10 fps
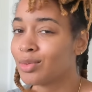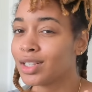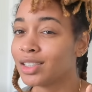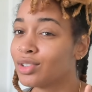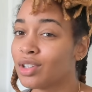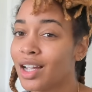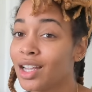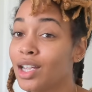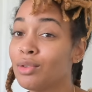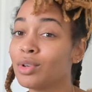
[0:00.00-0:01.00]
WestIndieRay,
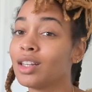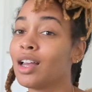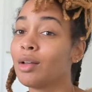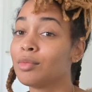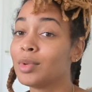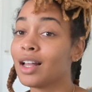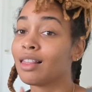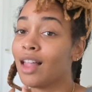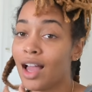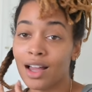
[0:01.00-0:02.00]
he really helped me a
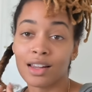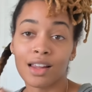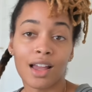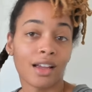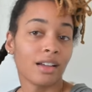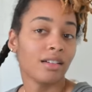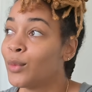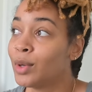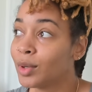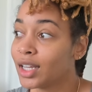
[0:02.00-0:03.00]
lot. Like,
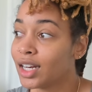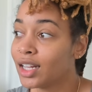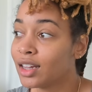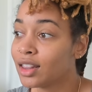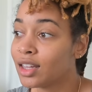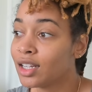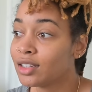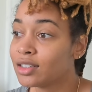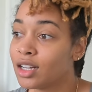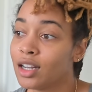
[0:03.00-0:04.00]
we were getting
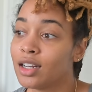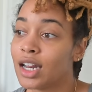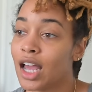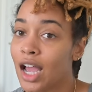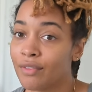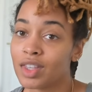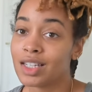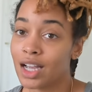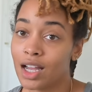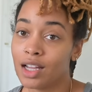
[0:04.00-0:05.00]
things done in half the
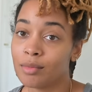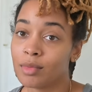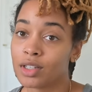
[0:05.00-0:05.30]
time.